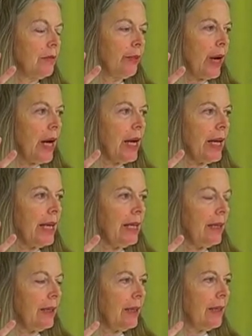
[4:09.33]

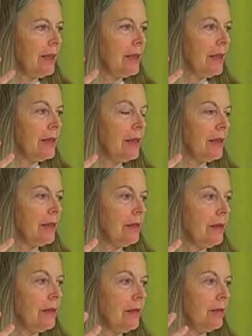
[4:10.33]
bright, and it
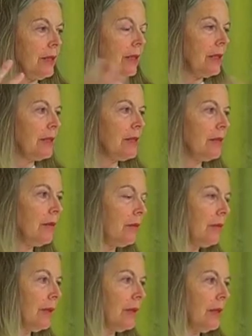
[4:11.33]
isn't
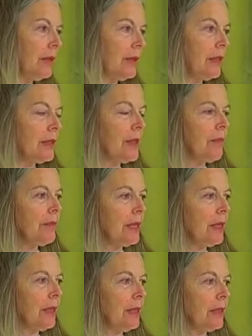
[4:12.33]

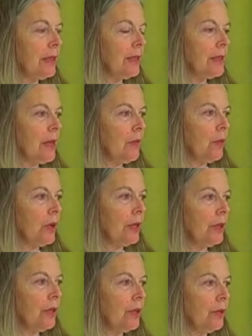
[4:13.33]
something that
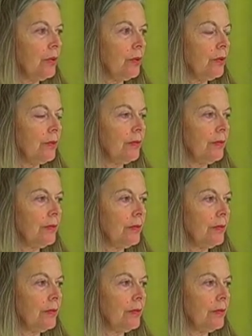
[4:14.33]
someone who